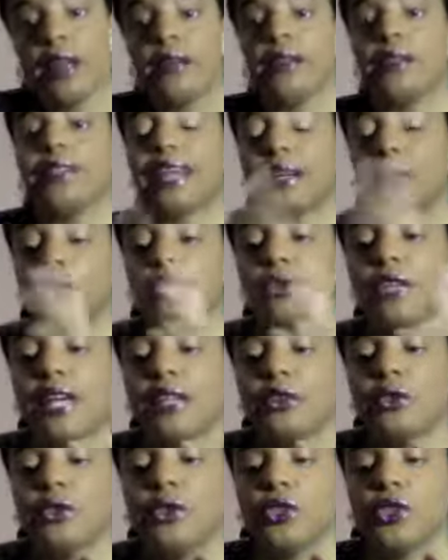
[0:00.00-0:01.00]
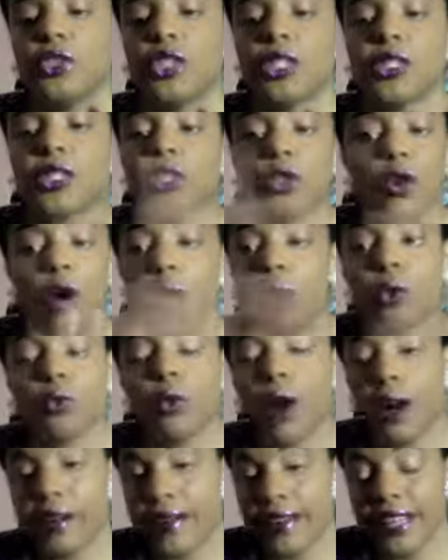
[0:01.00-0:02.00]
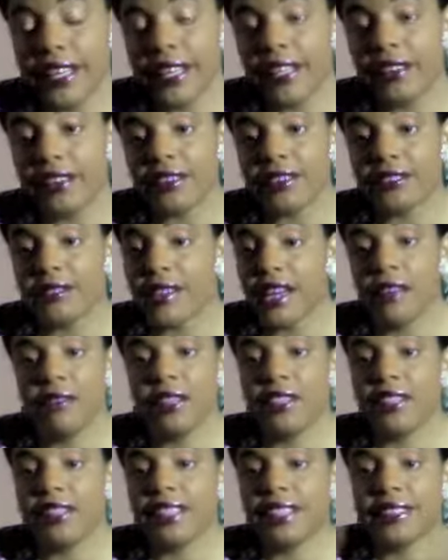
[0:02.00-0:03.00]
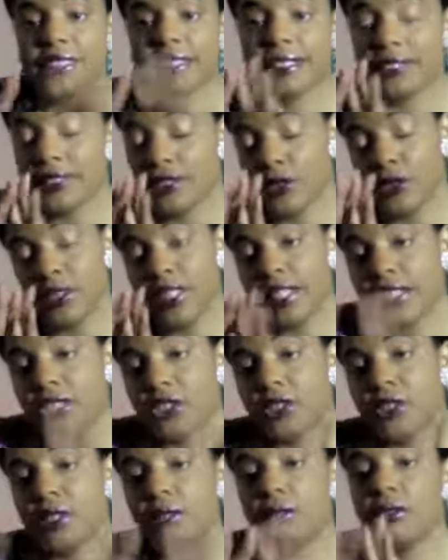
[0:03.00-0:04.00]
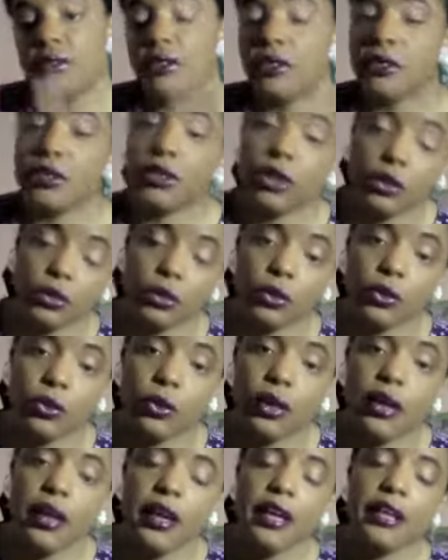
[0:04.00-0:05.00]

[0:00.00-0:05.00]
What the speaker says: Now, do not use just cold water either. Everything that's to the extreme, don't do it.